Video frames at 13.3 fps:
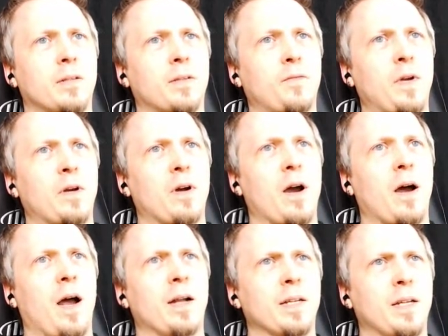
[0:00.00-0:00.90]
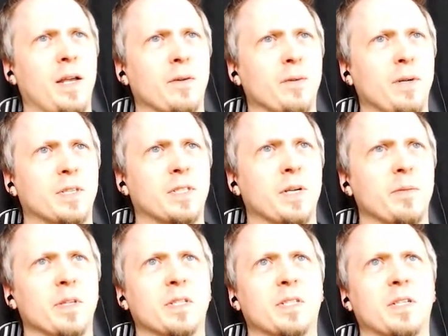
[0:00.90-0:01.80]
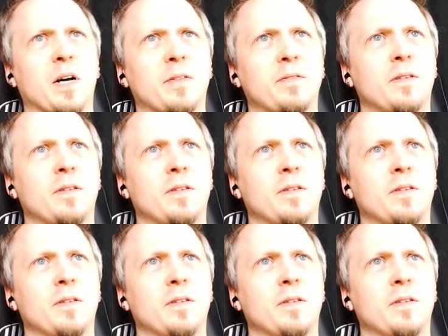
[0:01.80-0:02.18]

to figure out how to get rid of some of this stuff.